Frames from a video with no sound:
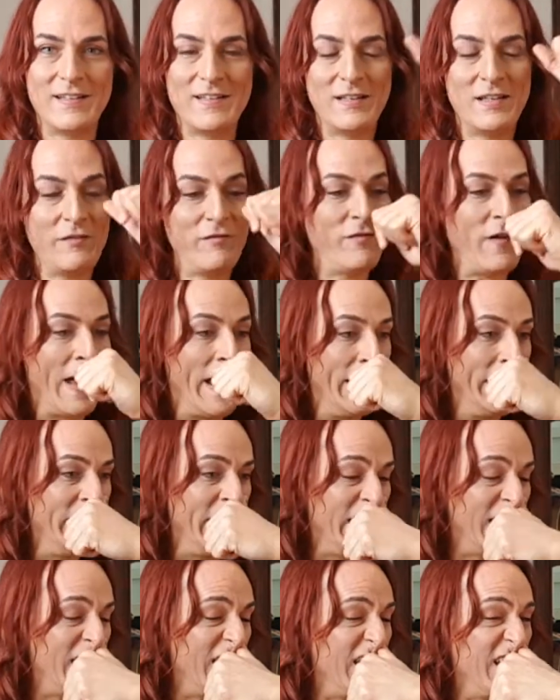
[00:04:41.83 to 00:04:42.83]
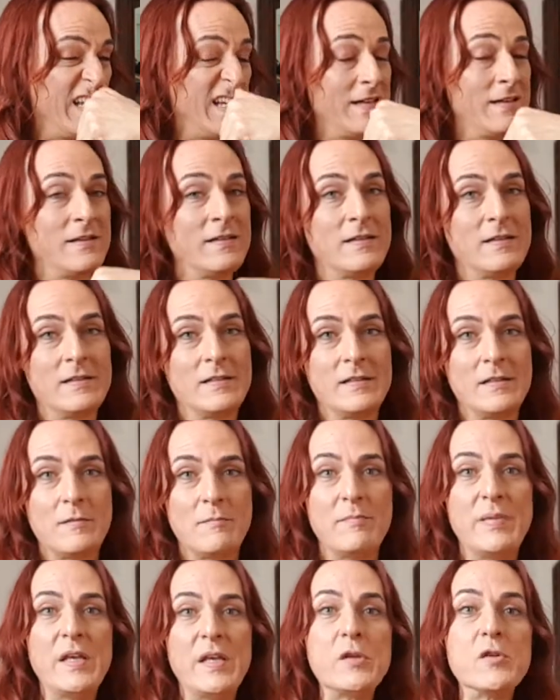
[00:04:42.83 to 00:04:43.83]
dividing,
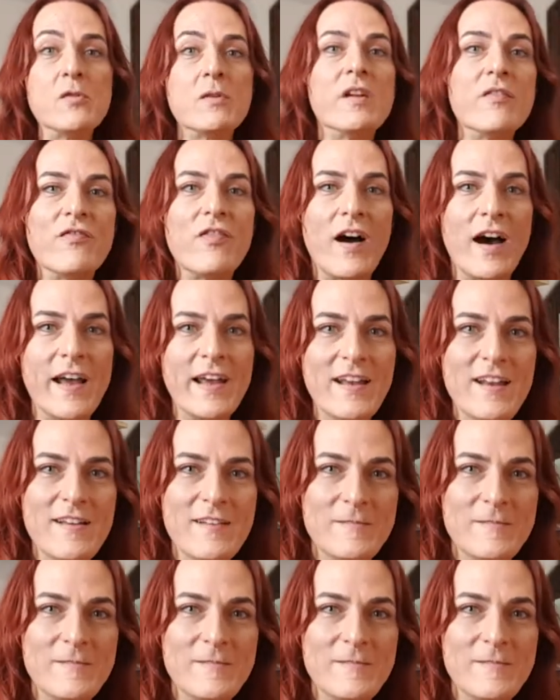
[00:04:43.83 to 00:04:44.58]
be unified.